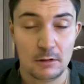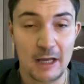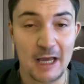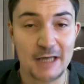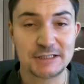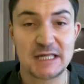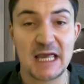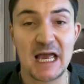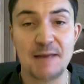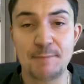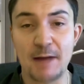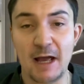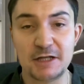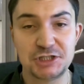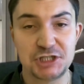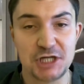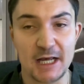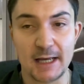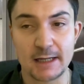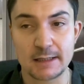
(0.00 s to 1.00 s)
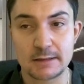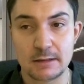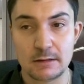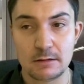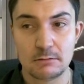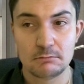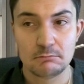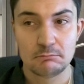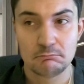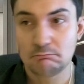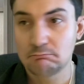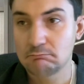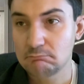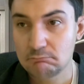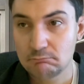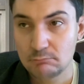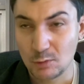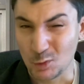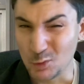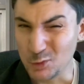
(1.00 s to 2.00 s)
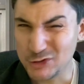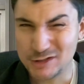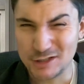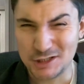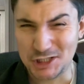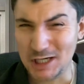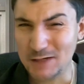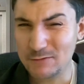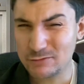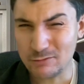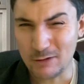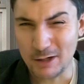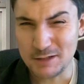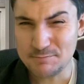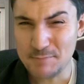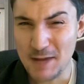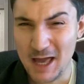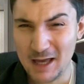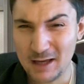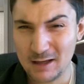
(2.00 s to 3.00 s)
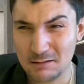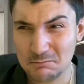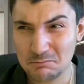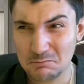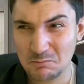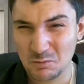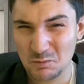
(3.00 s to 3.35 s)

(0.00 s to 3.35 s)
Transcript: Last time I checked, who's the Chiefs running back?